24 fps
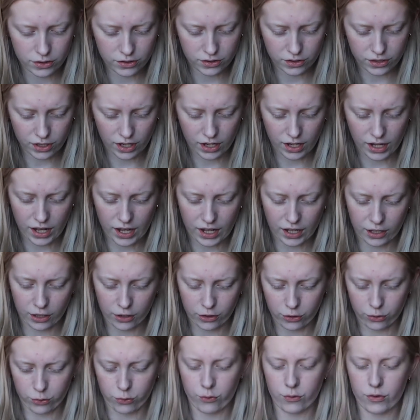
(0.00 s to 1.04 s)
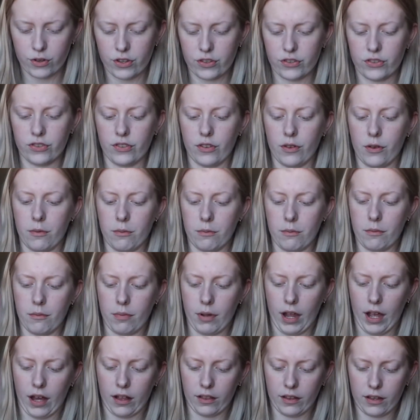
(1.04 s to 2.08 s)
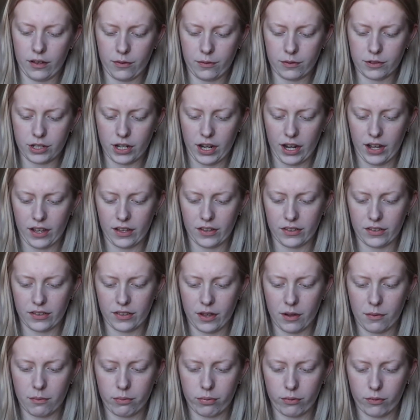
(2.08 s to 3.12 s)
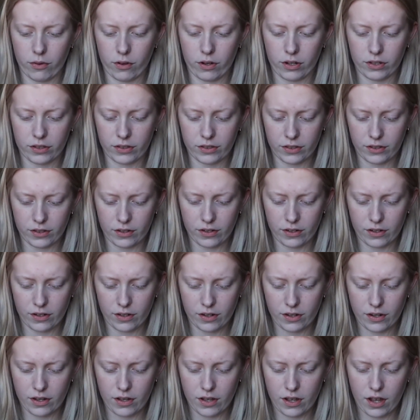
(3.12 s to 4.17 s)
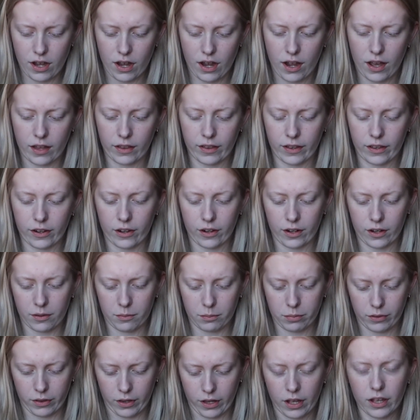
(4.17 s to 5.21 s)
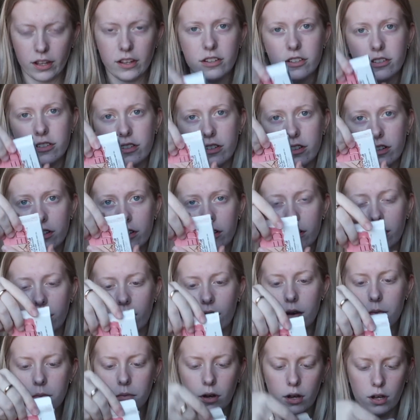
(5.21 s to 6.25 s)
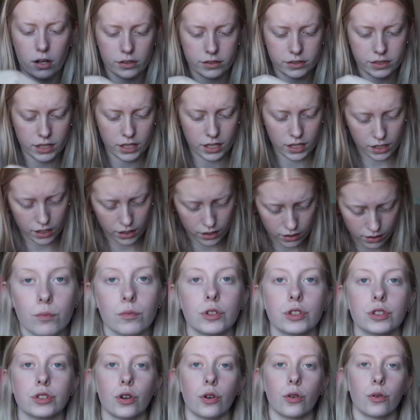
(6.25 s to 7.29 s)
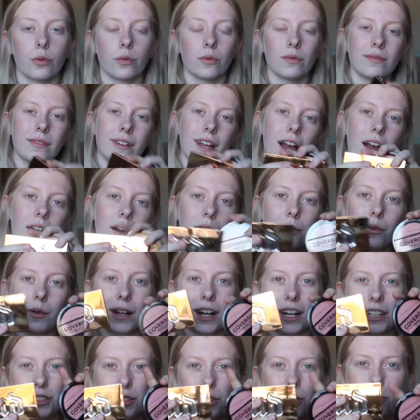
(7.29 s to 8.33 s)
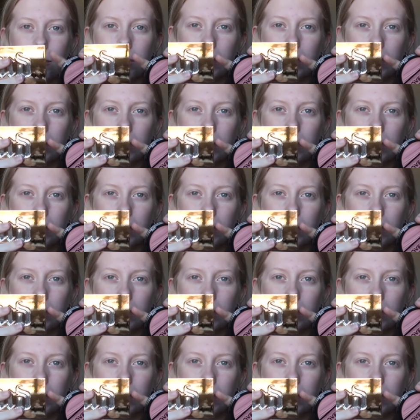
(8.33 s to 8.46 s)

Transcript: Stay Naked Threesome palette, which has a bronzer, highlighter, and a blush. Unboxing. So yeah, we got two